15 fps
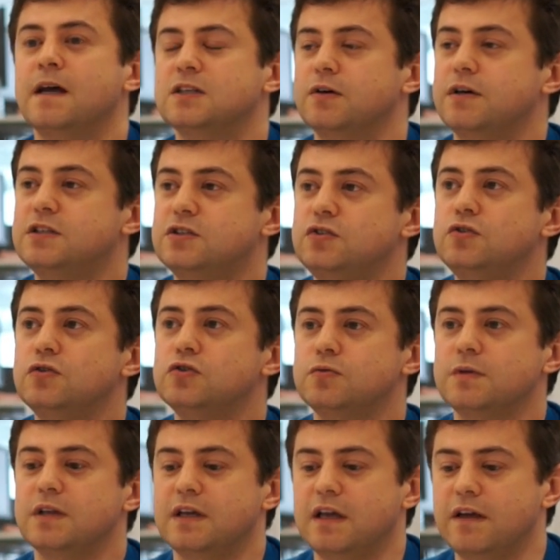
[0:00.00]
So it's
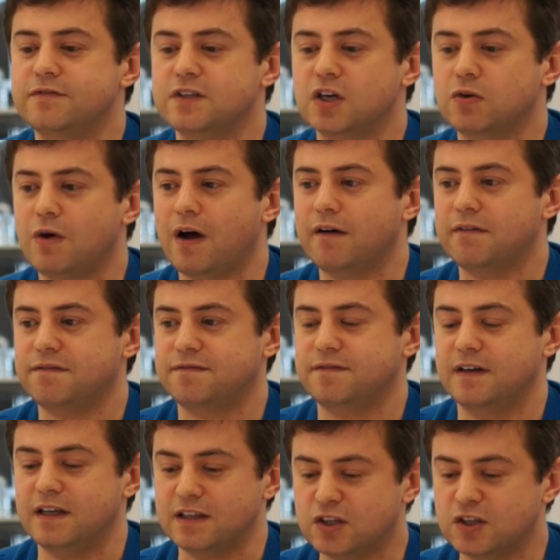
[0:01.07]
usually, if the graph